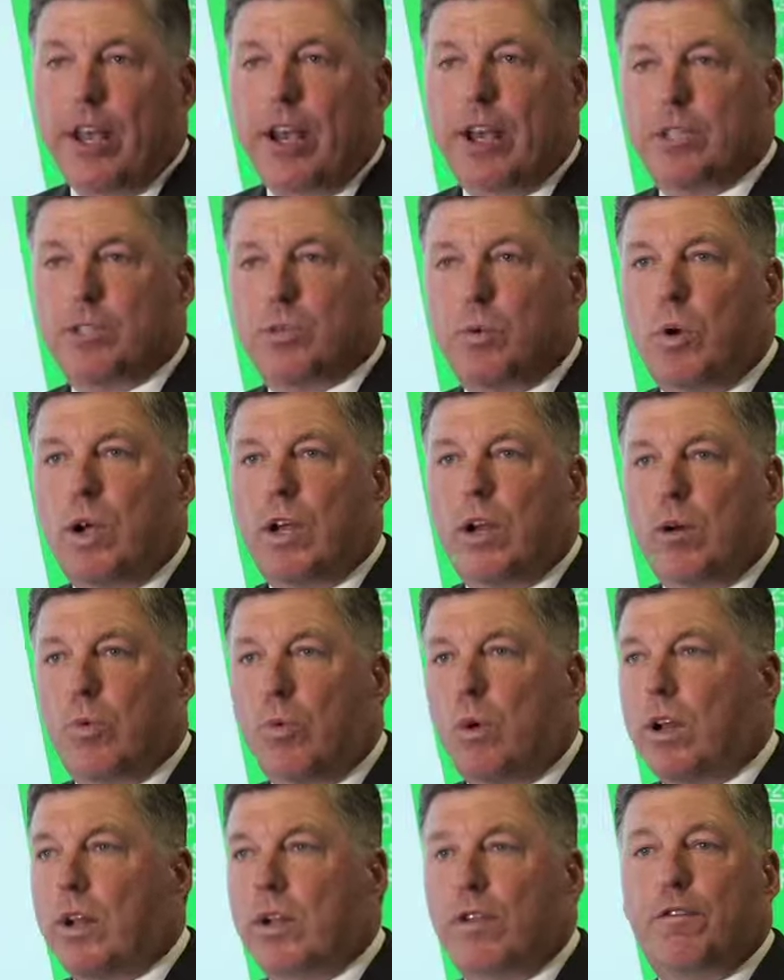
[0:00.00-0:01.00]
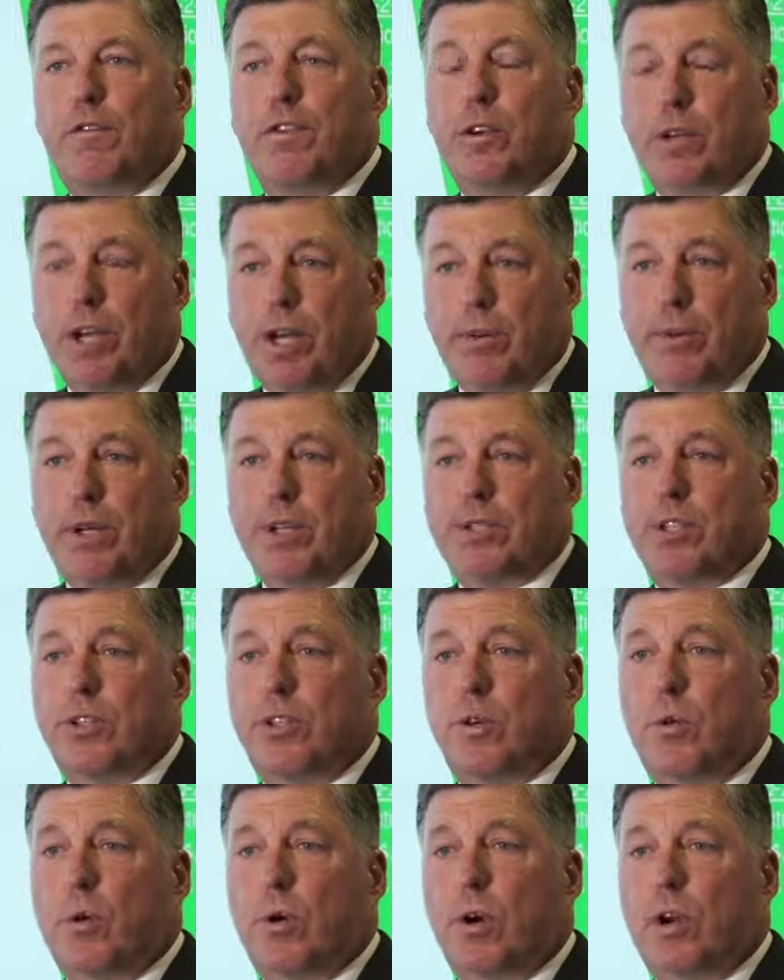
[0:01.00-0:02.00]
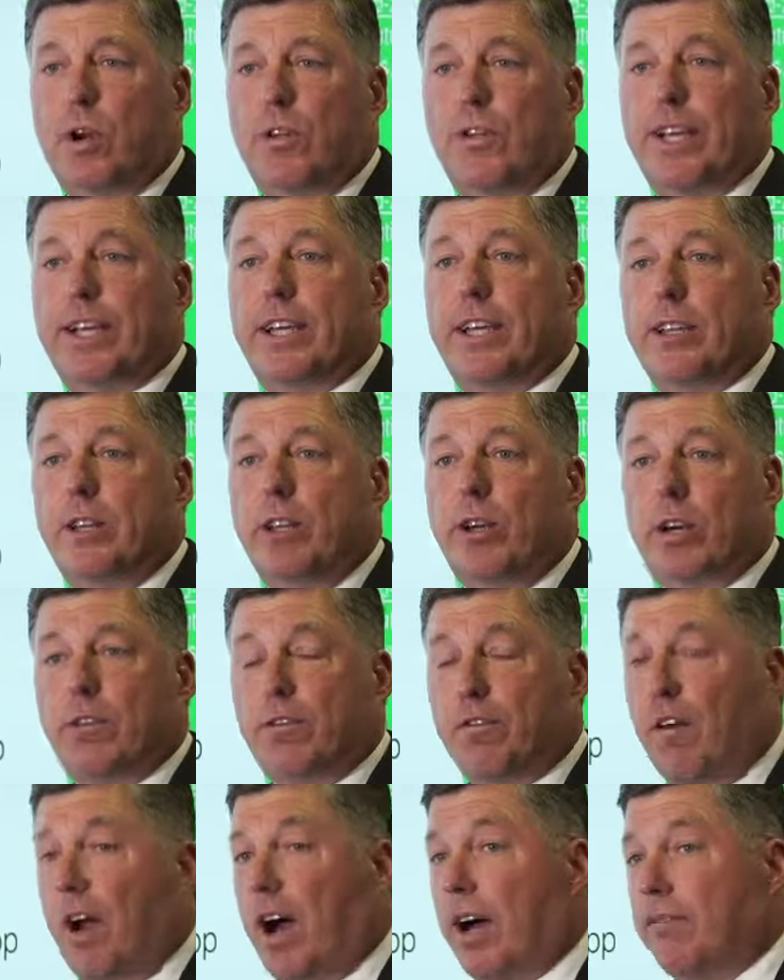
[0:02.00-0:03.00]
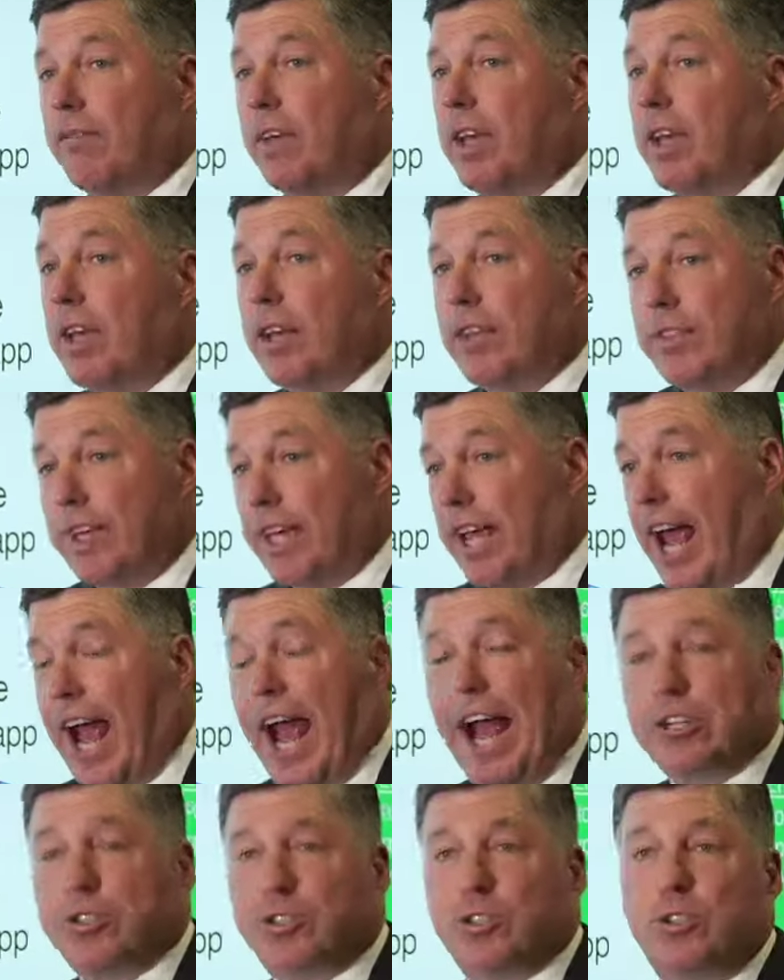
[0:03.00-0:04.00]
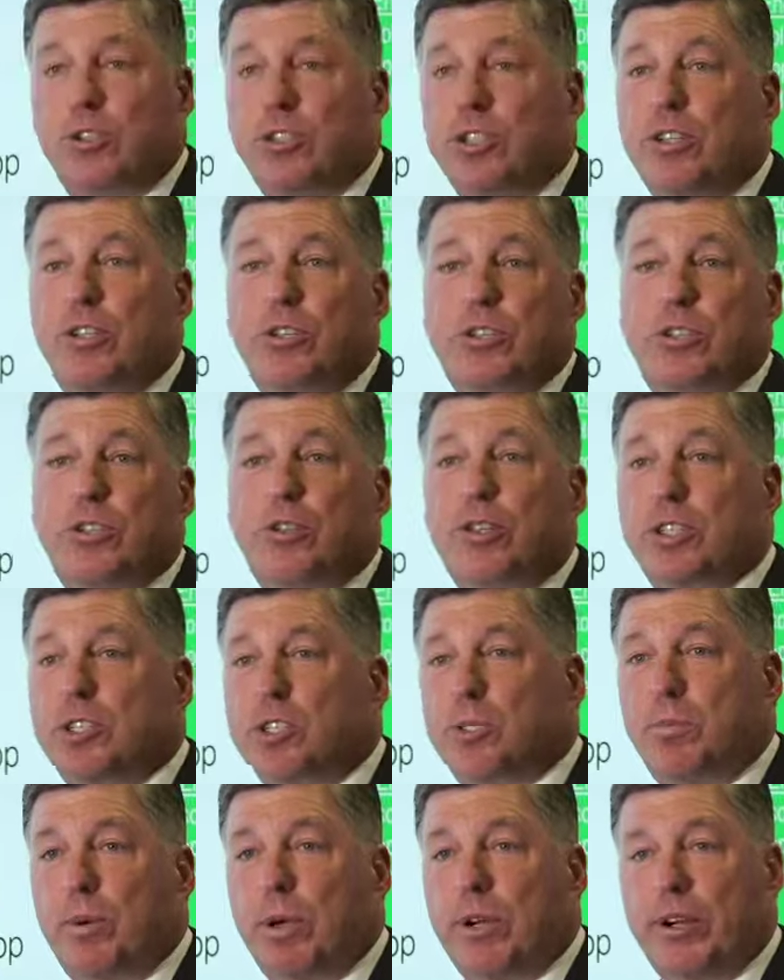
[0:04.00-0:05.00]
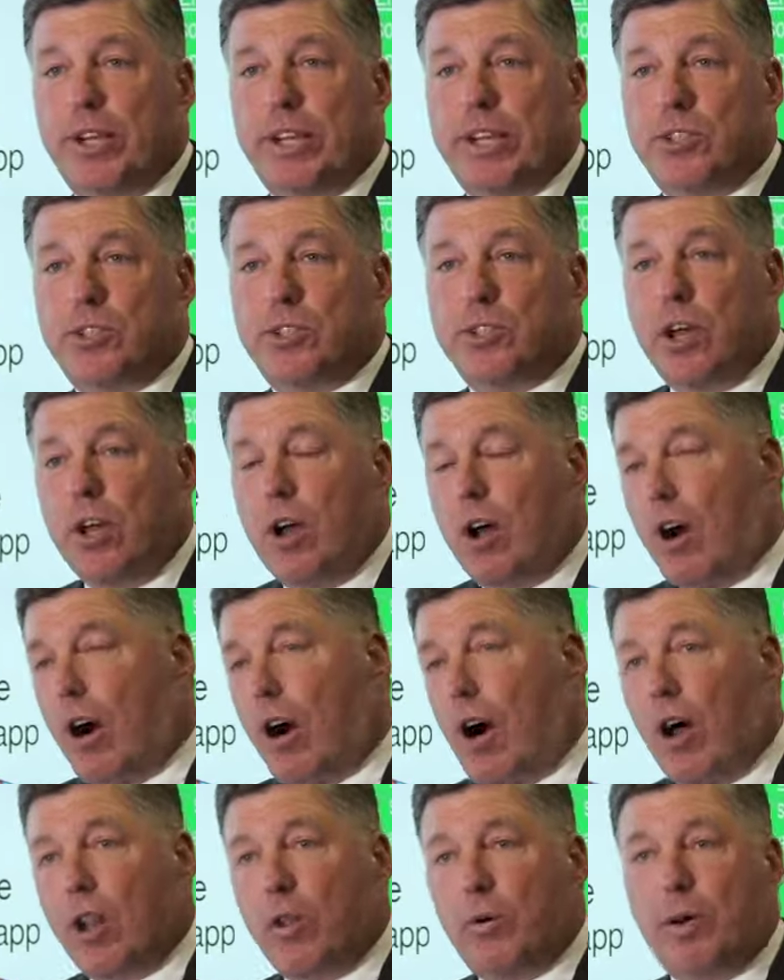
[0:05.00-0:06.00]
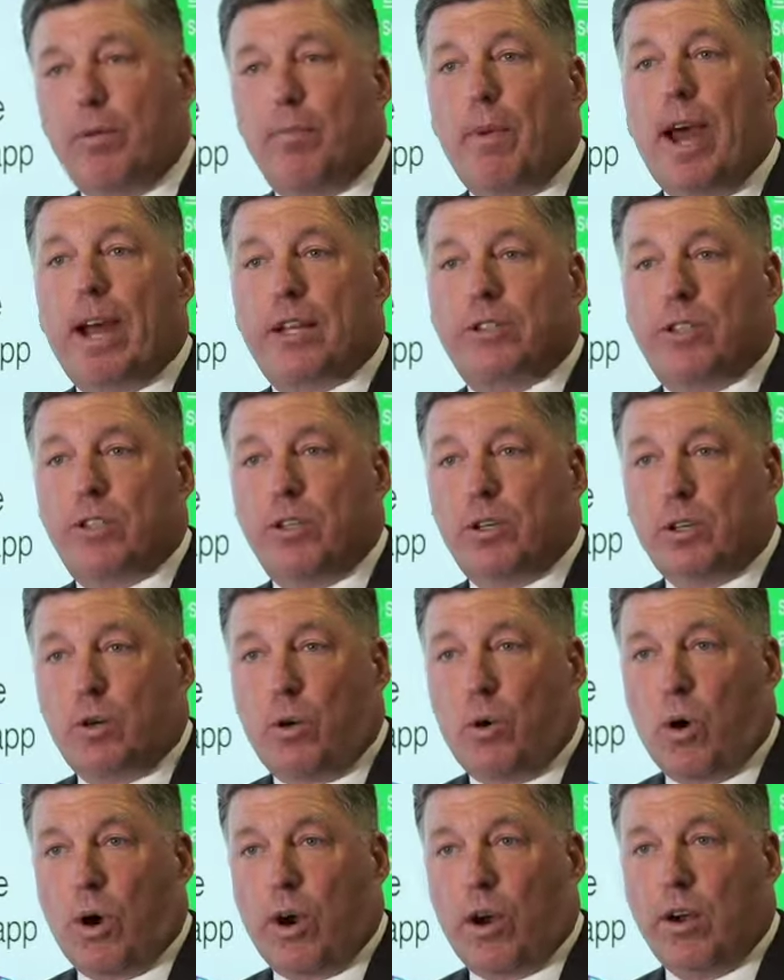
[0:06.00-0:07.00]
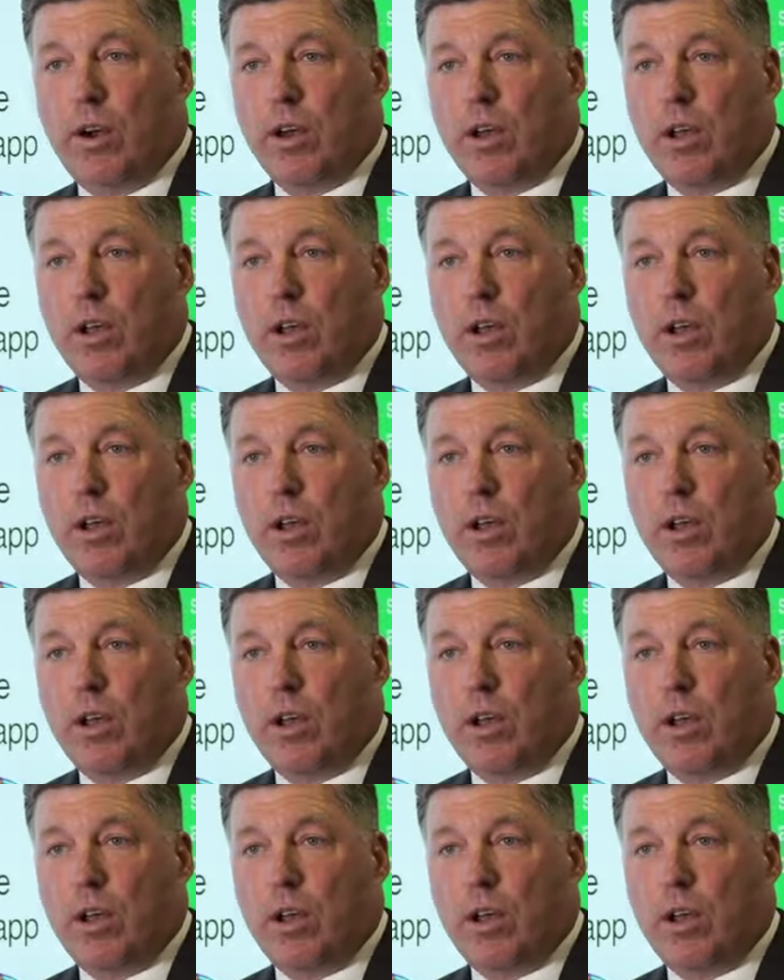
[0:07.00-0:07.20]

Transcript: is we're one of the few companies in the world that can look from the actual user experience all the way back to the core.